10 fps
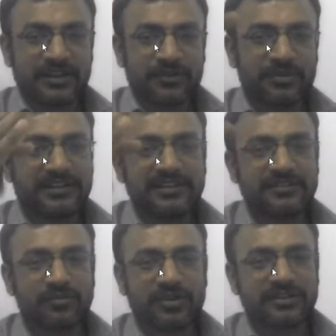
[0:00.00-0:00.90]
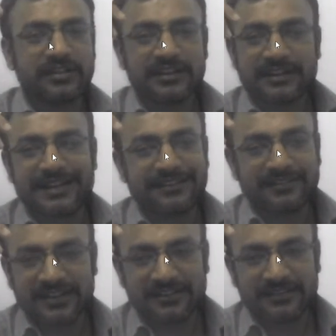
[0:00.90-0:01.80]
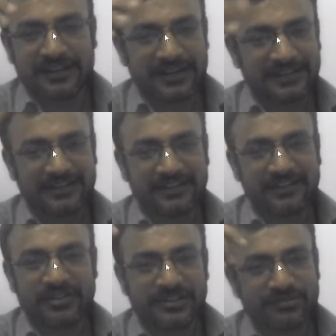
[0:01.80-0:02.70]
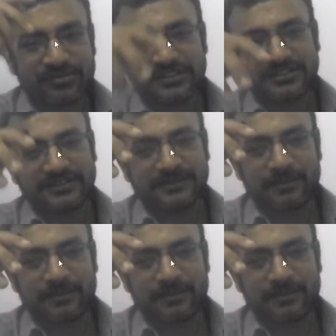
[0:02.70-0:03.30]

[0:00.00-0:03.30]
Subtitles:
One is what? Client side. Another one is what?